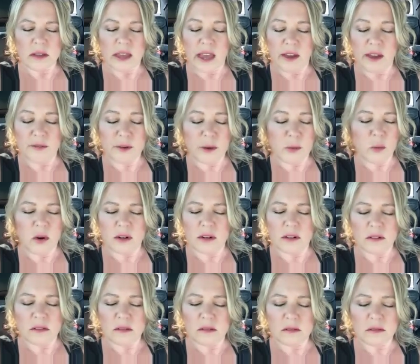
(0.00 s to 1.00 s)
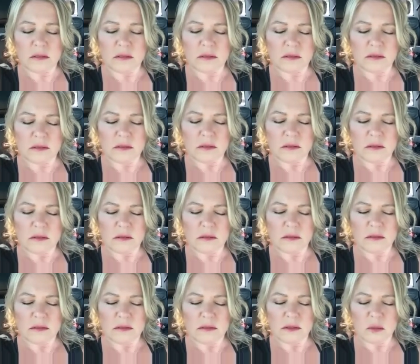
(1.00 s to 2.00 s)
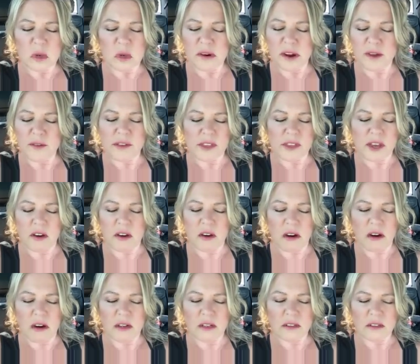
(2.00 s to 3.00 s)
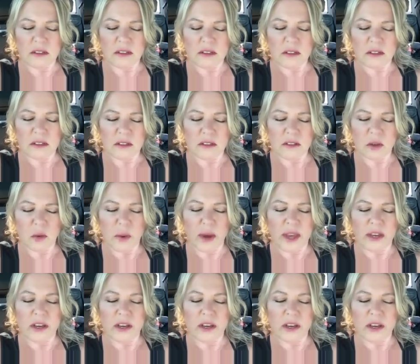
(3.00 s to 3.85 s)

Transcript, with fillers: everyone wherever they are, the way